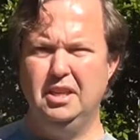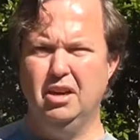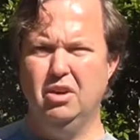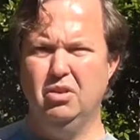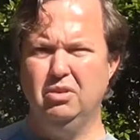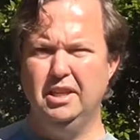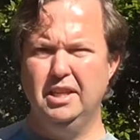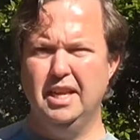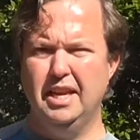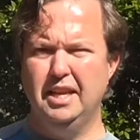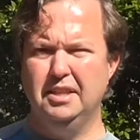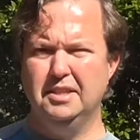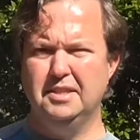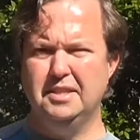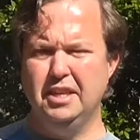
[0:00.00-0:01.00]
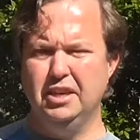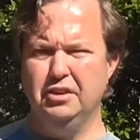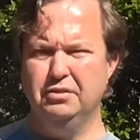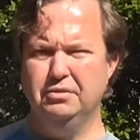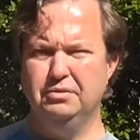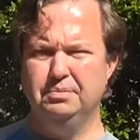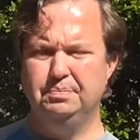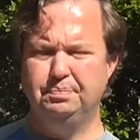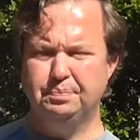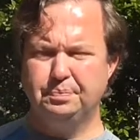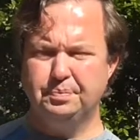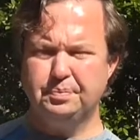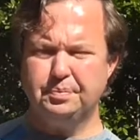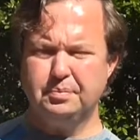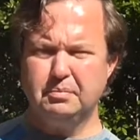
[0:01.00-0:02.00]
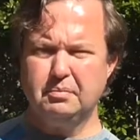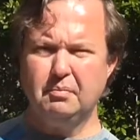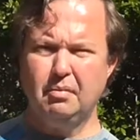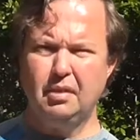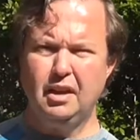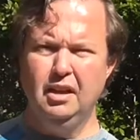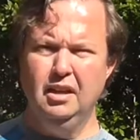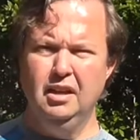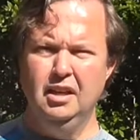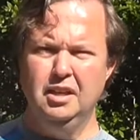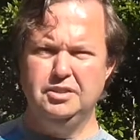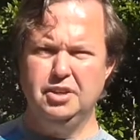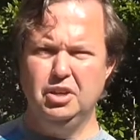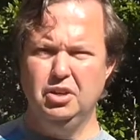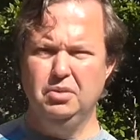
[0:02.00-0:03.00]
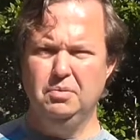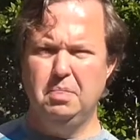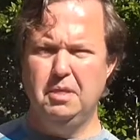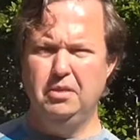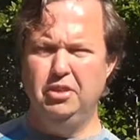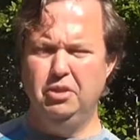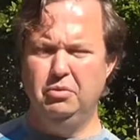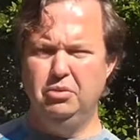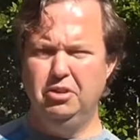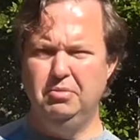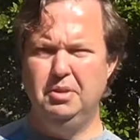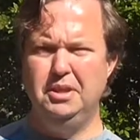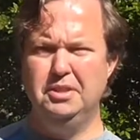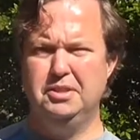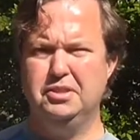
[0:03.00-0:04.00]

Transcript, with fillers: Holy Land itself. So there would have been